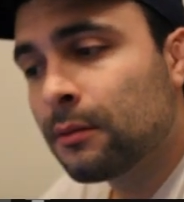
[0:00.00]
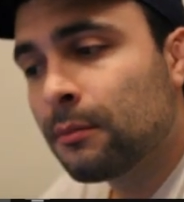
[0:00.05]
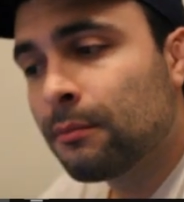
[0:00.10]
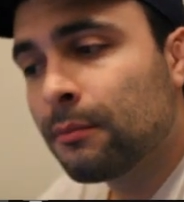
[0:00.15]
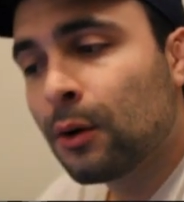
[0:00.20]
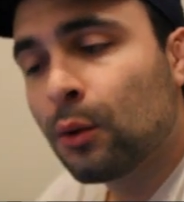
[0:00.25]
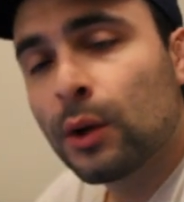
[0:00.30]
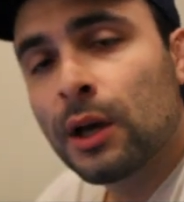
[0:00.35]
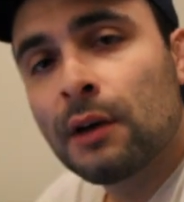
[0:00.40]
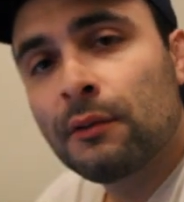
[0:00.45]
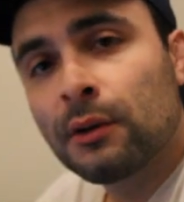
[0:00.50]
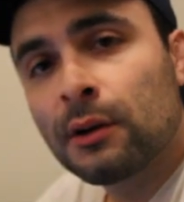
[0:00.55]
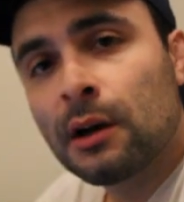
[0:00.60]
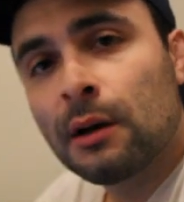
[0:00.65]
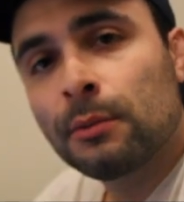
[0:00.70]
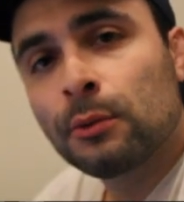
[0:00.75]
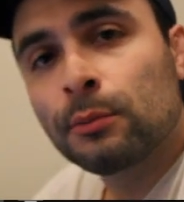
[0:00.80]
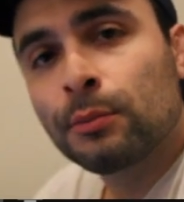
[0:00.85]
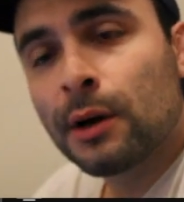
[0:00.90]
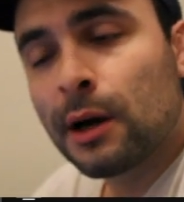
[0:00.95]
But we have a
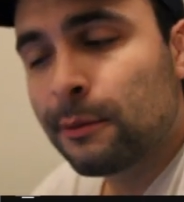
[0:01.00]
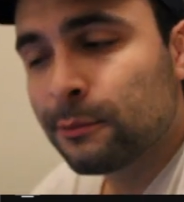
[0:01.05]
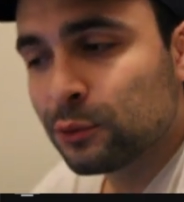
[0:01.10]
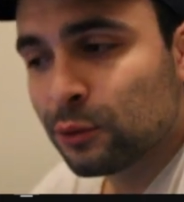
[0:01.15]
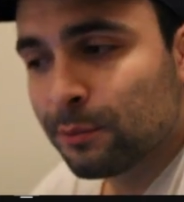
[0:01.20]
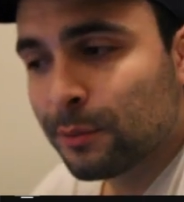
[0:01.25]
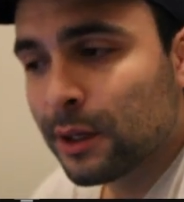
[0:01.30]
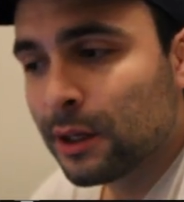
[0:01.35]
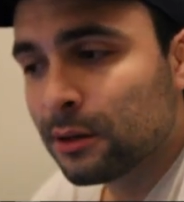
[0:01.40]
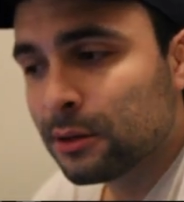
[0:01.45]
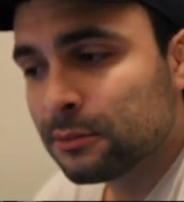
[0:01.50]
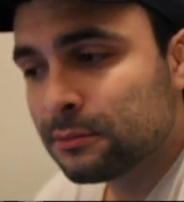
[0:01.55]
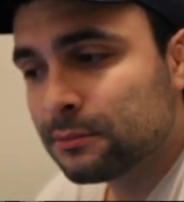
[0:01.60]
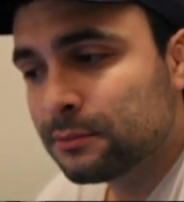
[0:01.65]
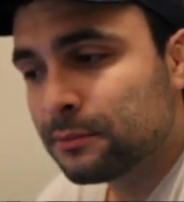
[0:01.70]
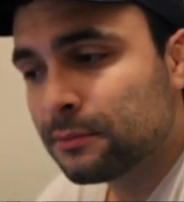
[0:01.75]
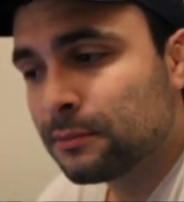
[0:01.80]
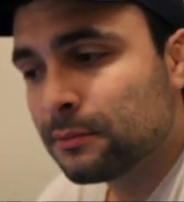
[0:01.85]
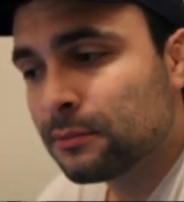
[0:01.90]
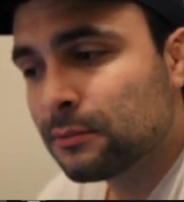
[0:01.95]
couple problems with beta.
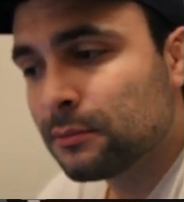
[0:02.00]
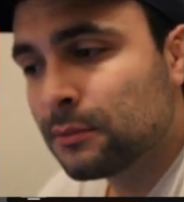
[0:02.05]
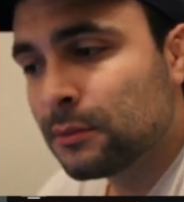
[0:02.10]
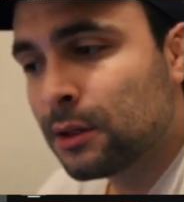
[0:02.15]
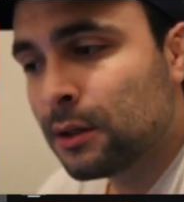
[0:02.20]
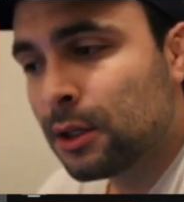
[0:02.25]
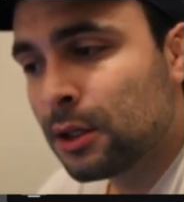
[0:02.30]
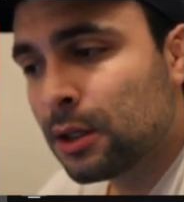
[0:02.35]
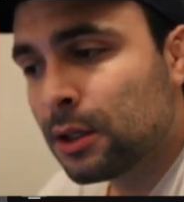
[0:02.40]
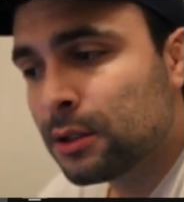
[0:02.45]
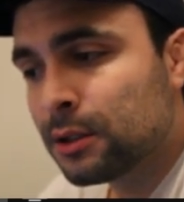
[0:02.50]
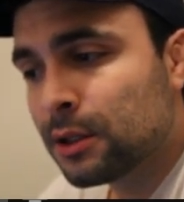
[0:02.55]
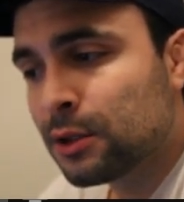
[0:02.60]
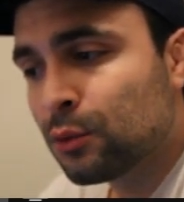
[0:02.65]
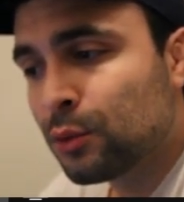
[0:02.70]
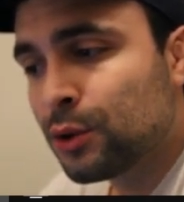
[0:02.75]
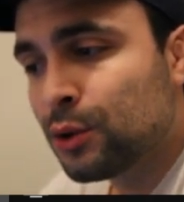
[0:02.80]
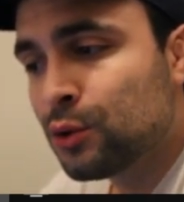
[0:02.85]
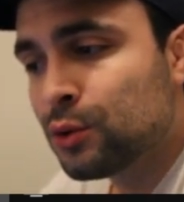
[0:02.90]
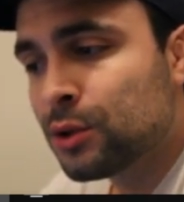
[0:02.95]
Since
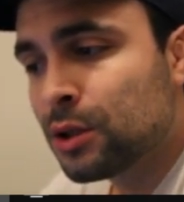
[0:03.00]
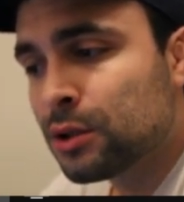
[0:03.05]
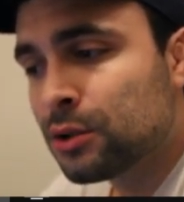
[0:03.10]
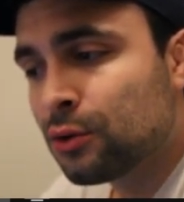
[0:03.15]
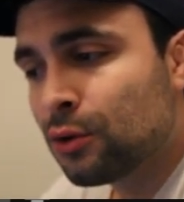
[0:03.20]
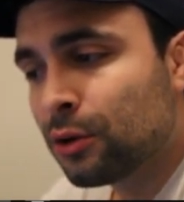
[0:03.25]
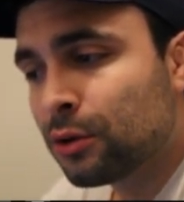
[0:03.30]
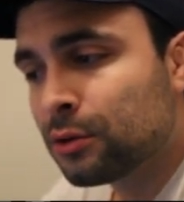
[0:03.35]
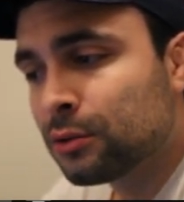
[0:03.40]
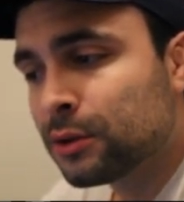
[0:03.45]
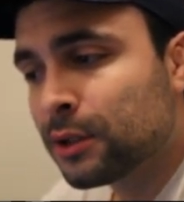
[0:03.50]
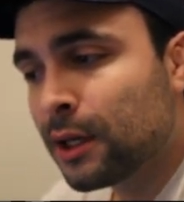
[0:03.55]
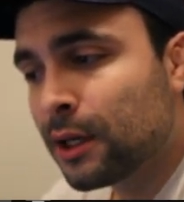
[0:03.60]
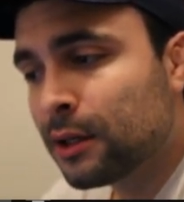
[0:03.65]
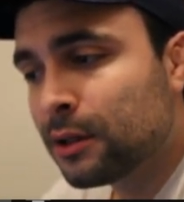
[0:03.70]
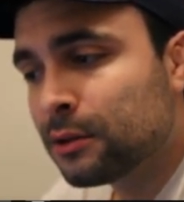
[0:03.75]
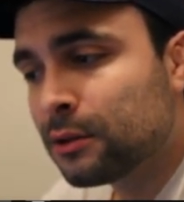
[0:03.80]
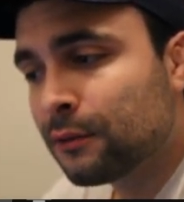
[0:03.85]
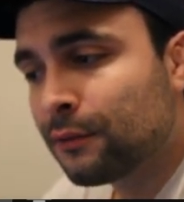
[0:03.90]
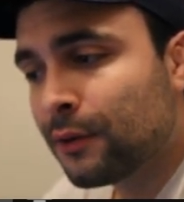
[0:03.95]
we use historical
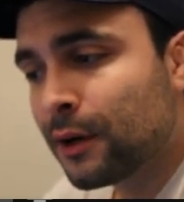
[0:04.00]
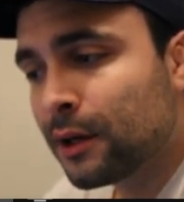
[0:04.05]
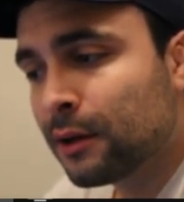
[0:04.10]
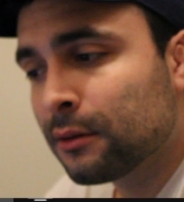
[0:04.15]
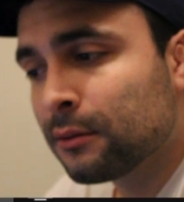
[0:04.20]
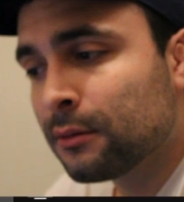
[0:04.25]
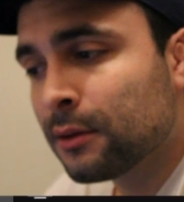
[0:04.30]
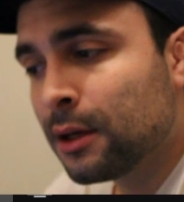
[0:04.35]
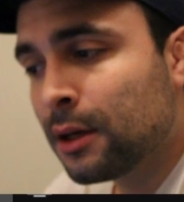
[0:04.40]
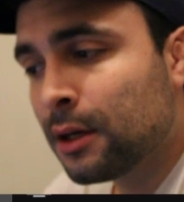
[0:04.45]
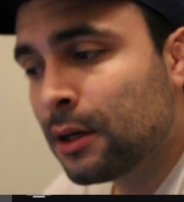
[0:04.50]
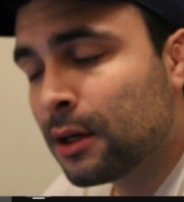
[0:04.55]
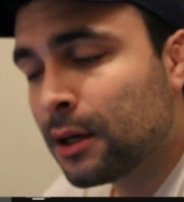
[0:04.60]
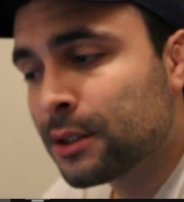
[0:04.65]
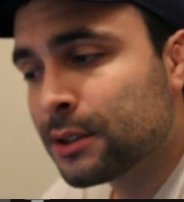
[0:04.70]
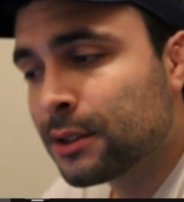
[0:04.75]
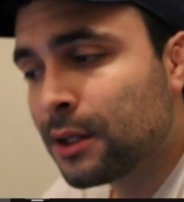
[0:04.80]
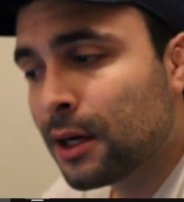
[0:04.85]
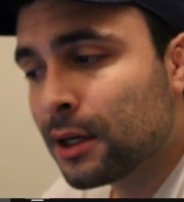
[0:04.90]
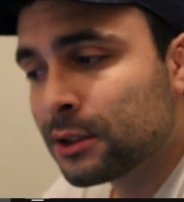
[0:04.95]
data to find a
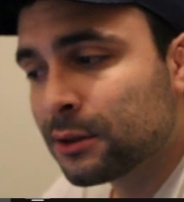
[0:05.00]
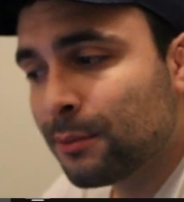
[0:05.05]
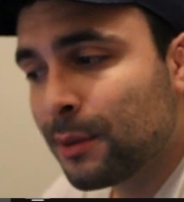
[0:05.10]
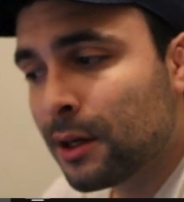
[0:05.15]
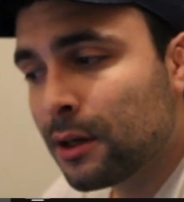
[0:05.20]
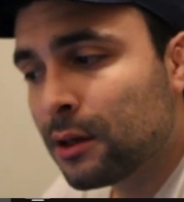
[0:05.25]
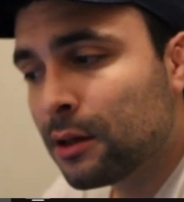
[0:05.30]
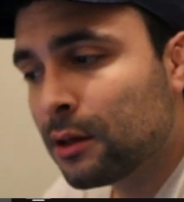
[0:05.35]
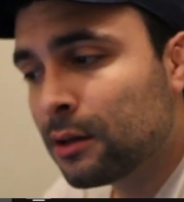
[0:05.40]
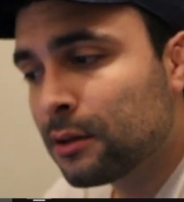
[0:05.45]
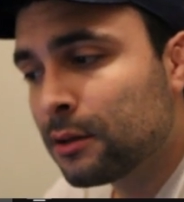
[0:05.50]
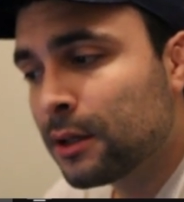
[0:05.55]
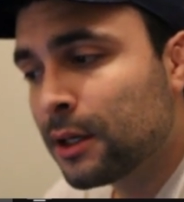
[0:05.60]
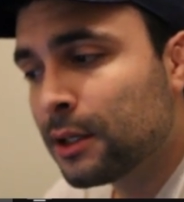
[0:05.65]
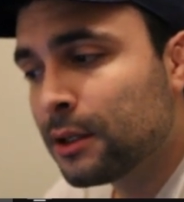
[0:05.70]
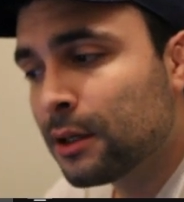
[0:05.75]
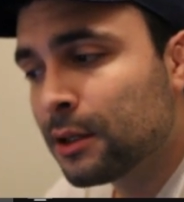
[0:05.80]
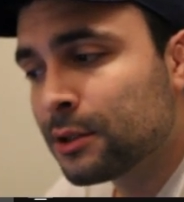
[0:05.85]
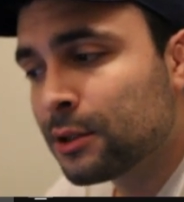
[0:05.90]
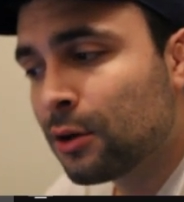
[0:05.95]
stock's beta, it
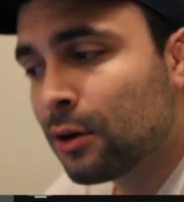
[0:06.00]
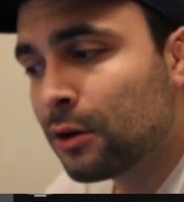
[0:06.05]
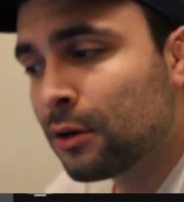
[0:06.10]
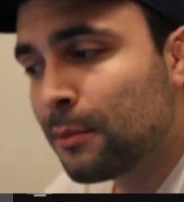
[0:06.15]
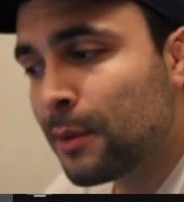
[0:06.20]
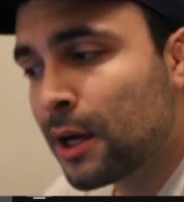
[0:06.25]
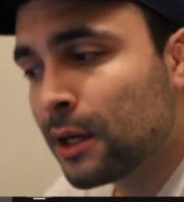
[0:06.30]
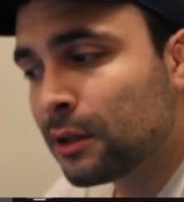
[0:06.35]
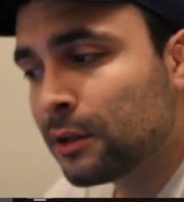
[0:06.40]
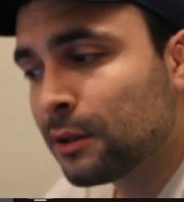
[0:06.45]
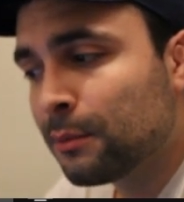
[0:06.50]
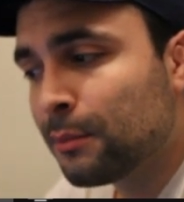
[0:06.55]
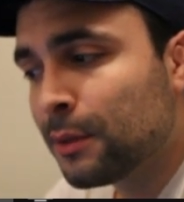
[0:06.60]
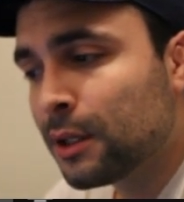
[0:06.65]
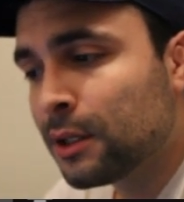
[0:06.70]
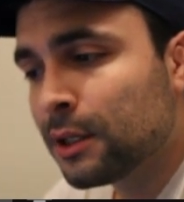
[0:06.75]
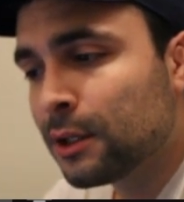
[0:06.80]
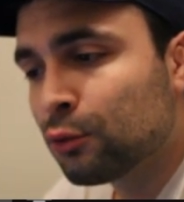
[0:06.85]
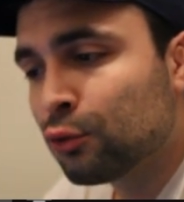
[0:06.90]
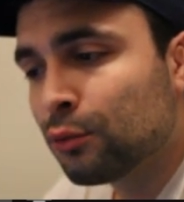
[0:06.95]
doesn't automatically
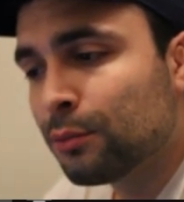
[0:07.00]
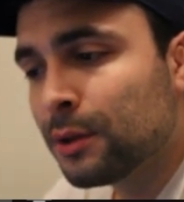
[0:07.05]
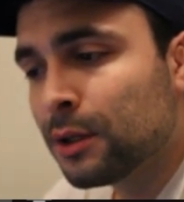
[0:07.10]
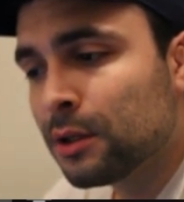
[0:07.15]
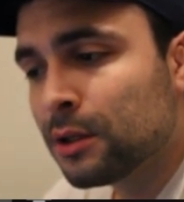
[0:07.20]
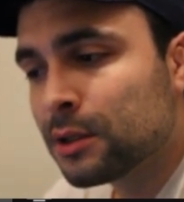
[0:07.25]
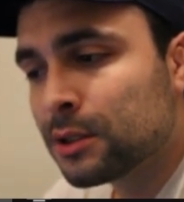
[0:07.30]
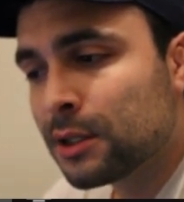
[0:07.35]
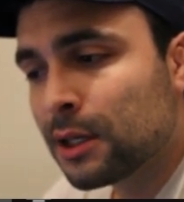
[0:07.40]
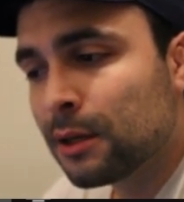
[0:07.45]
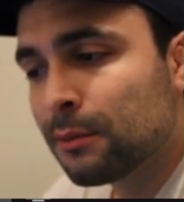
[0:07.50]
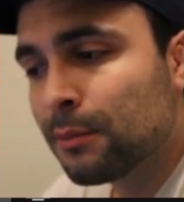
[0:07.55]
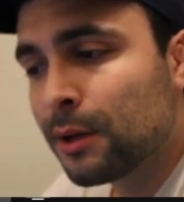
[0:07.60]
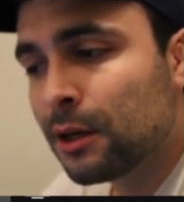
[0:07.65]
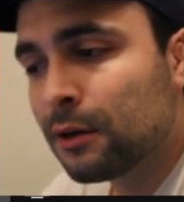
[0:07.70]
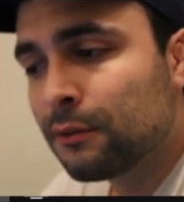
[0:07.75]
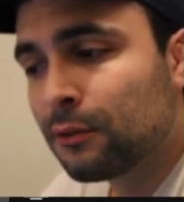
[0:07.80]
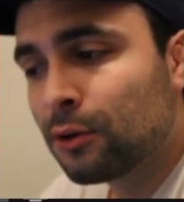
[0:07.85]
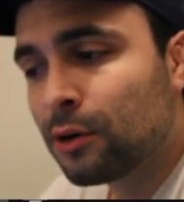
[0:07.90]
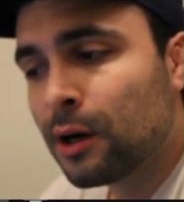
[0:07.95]
mean it will be the same
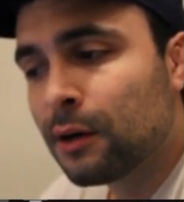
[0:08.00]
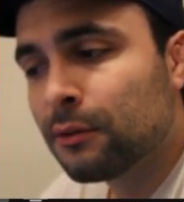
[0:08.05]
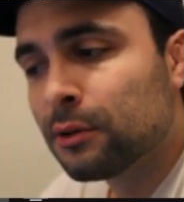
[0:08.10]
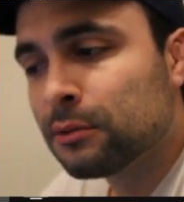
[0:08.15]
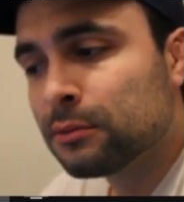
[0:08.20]
beta forever.